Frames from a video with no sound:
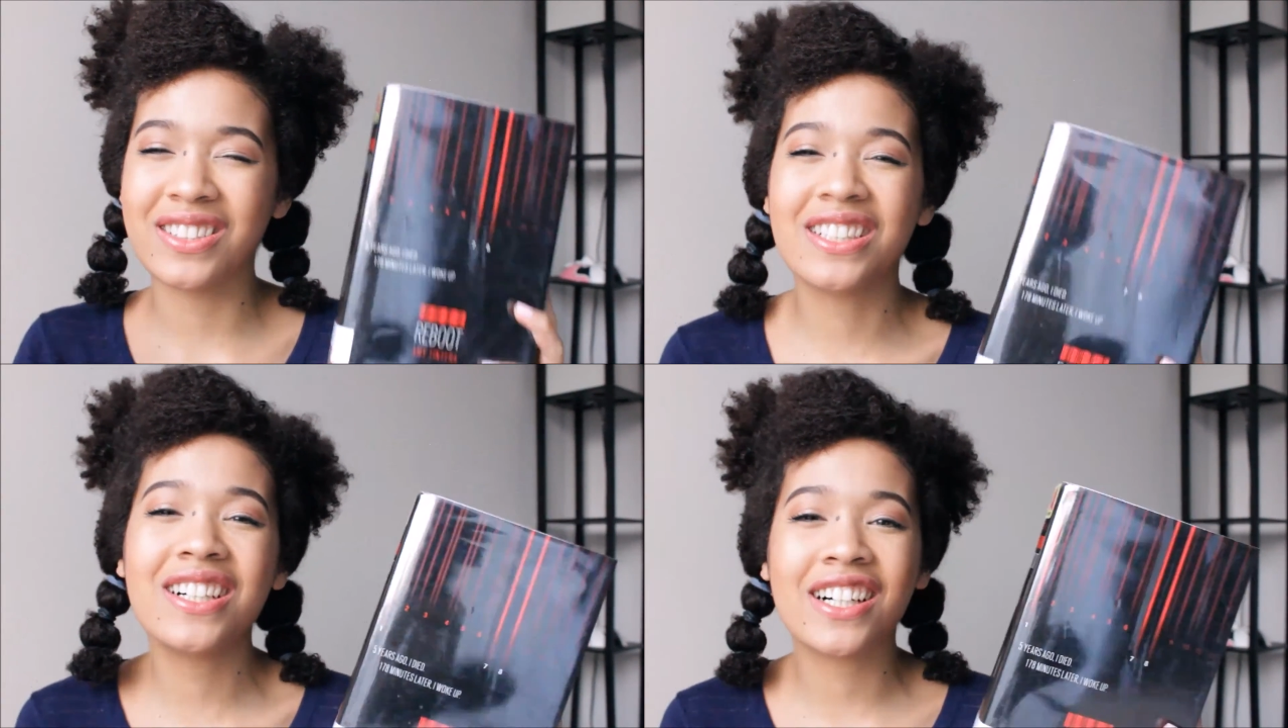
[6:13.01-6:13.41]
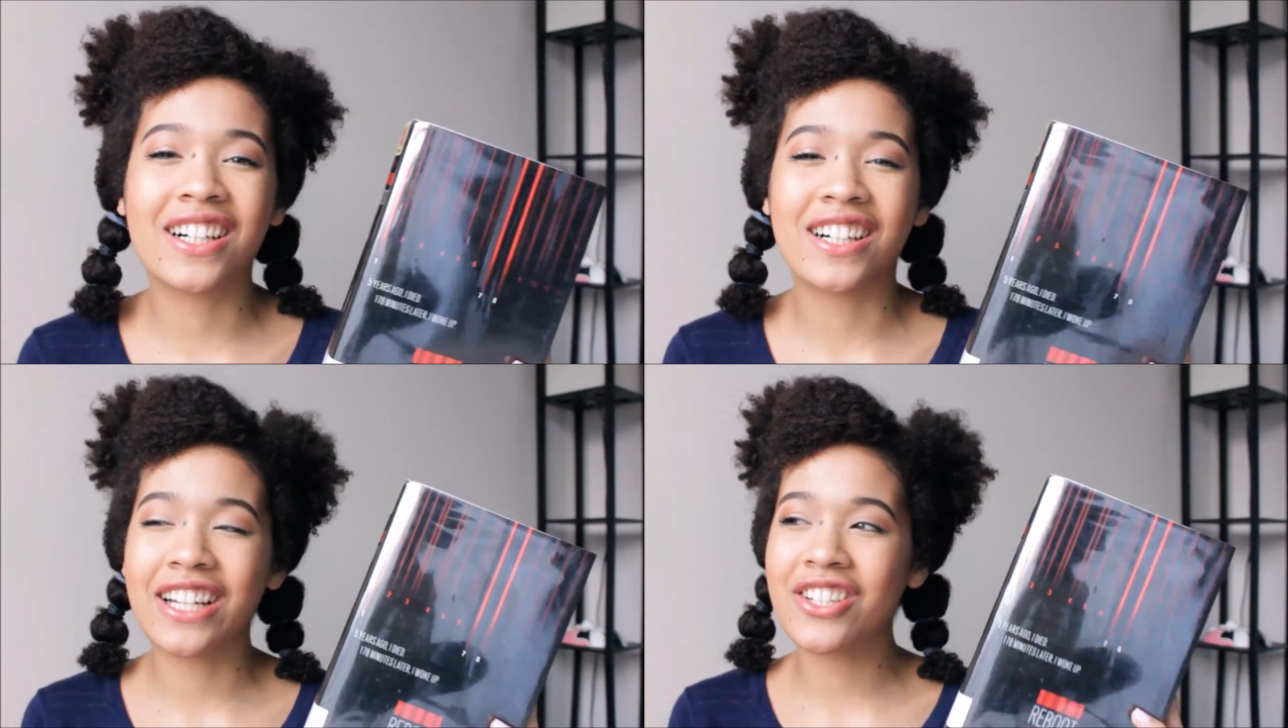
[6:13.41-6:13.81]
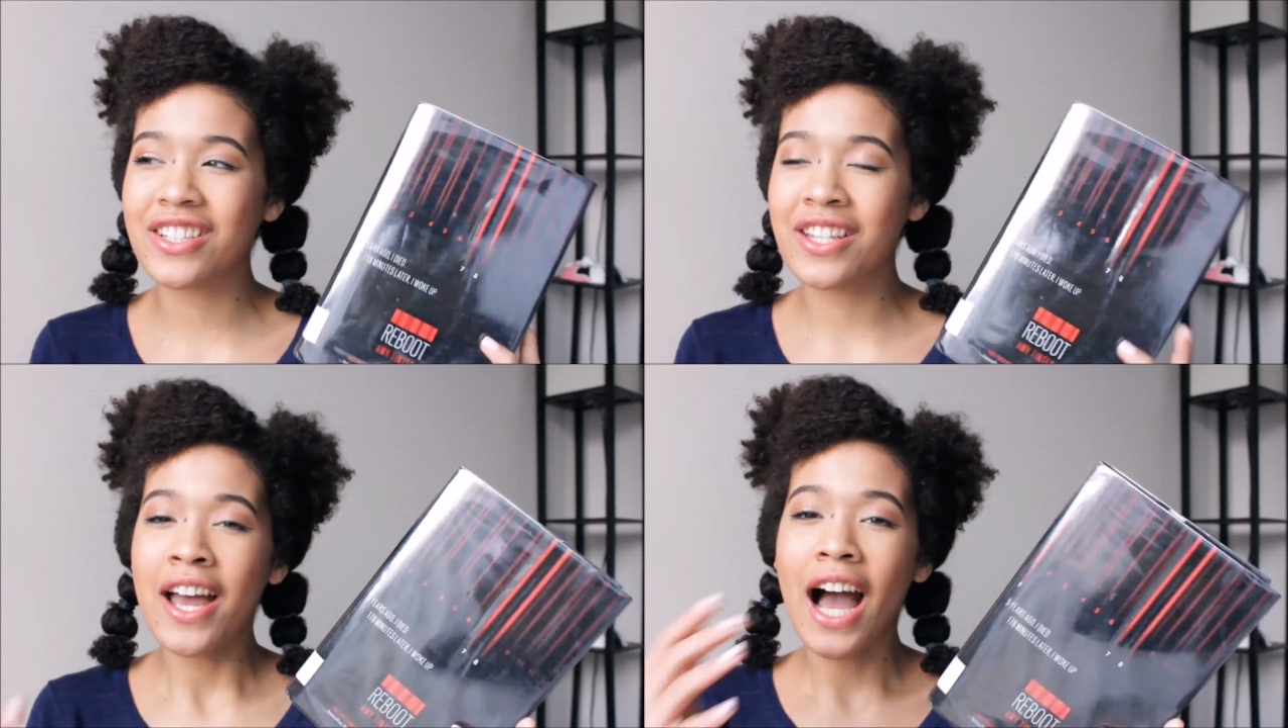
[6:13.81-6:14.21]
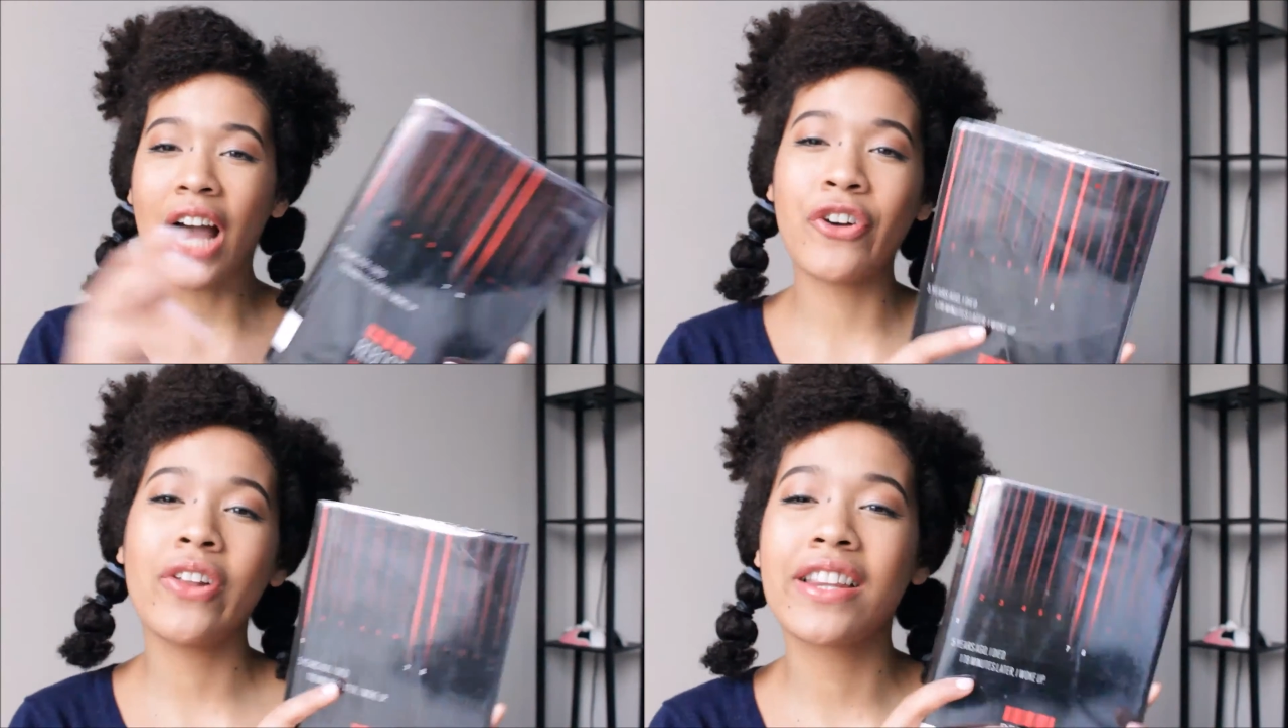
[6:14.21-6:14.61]
ah, uh, I just, I
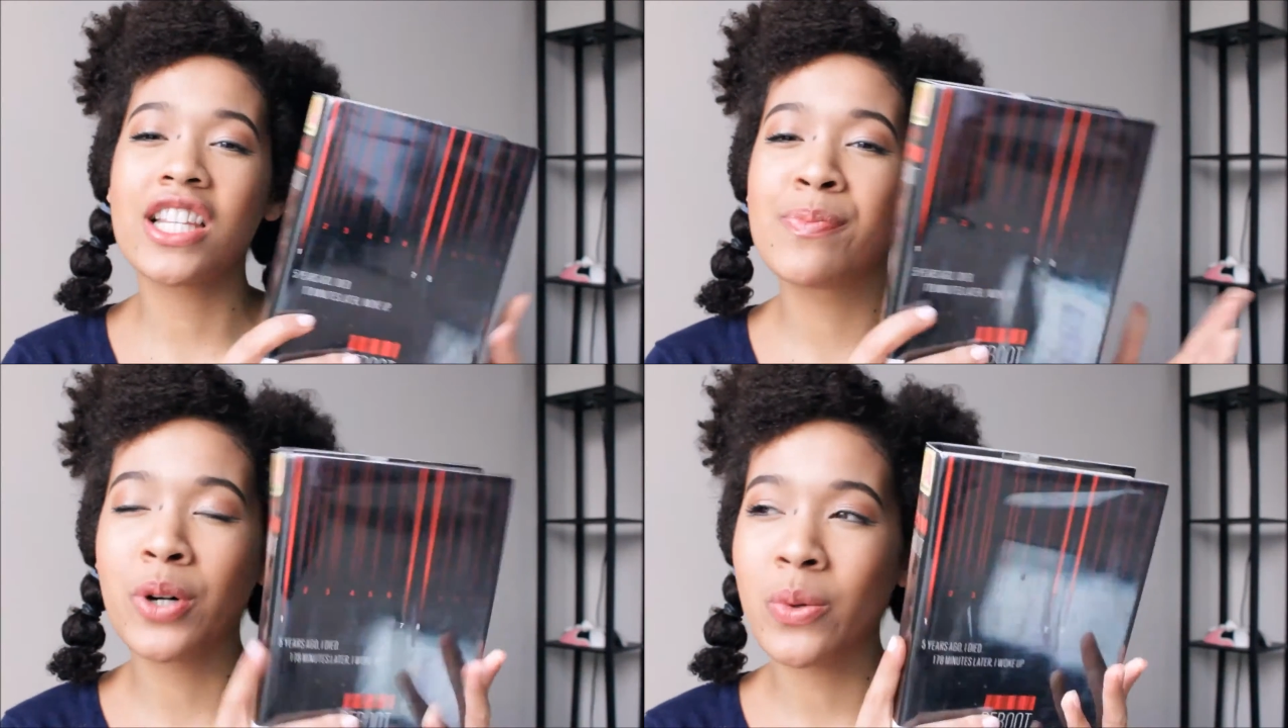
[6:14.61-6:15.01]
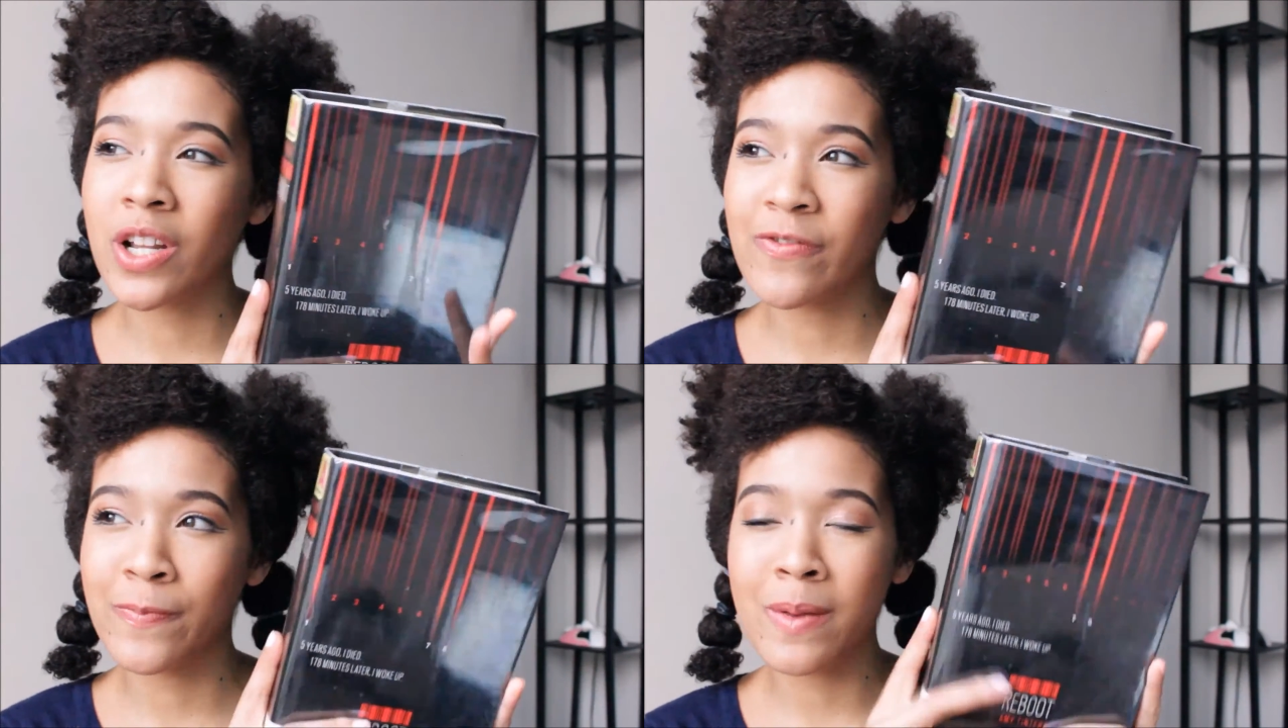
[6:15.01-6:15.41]
felt like this book would have